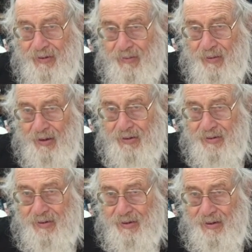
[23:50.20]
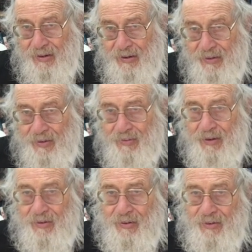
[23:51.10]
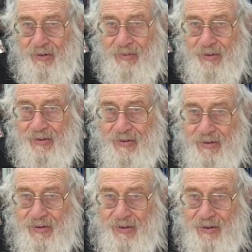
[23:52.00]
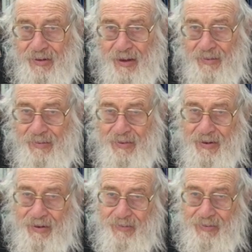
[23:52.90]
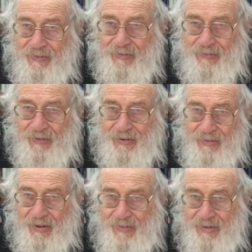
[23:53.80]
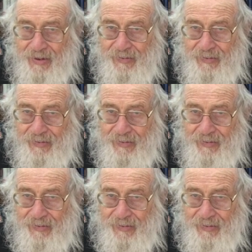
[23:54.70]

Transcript: box. You made to do it because it's not up the vessel by himself.